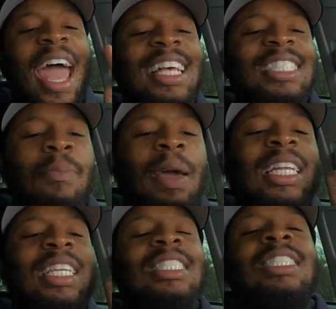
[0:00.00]

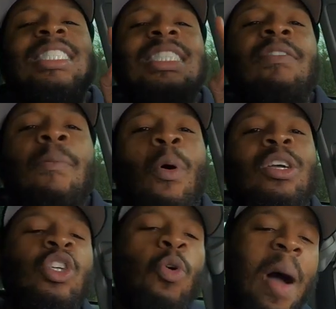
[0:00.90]
Estimated distance is
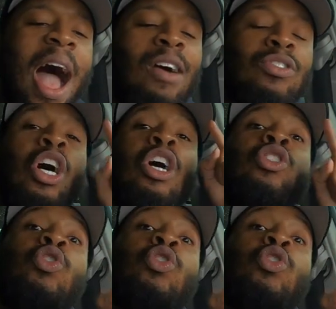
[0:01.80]
7.2 miles.